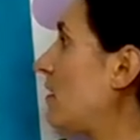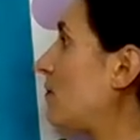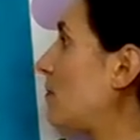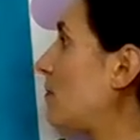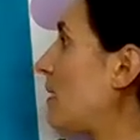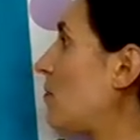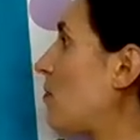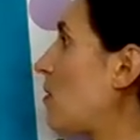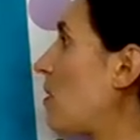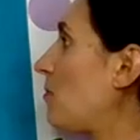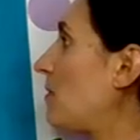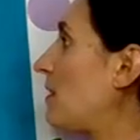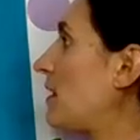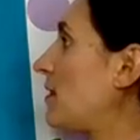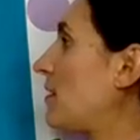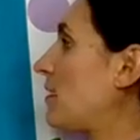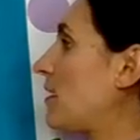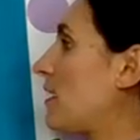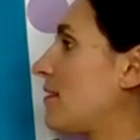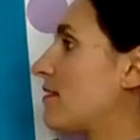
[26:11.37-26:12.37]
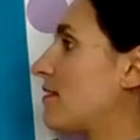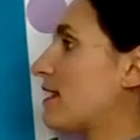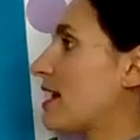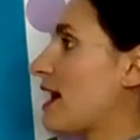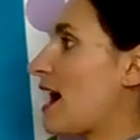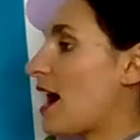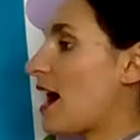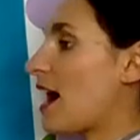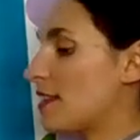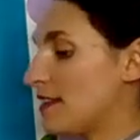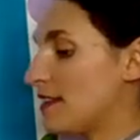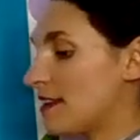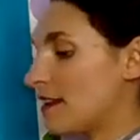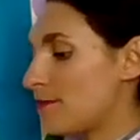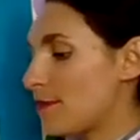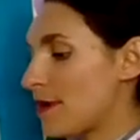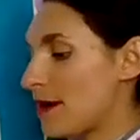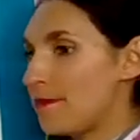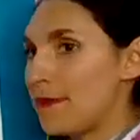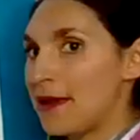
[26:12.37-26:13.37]
my wobbly lines, colored
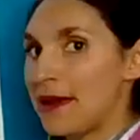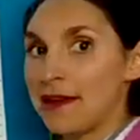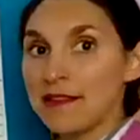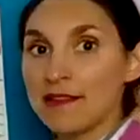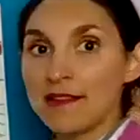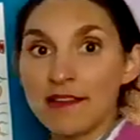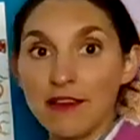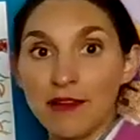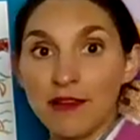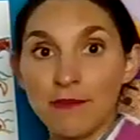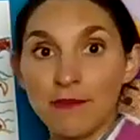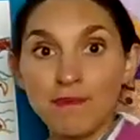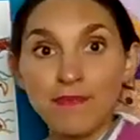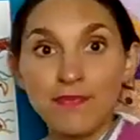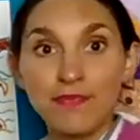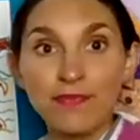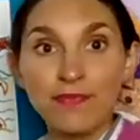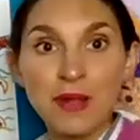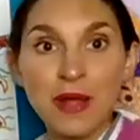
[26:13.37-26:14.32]
in my mountain,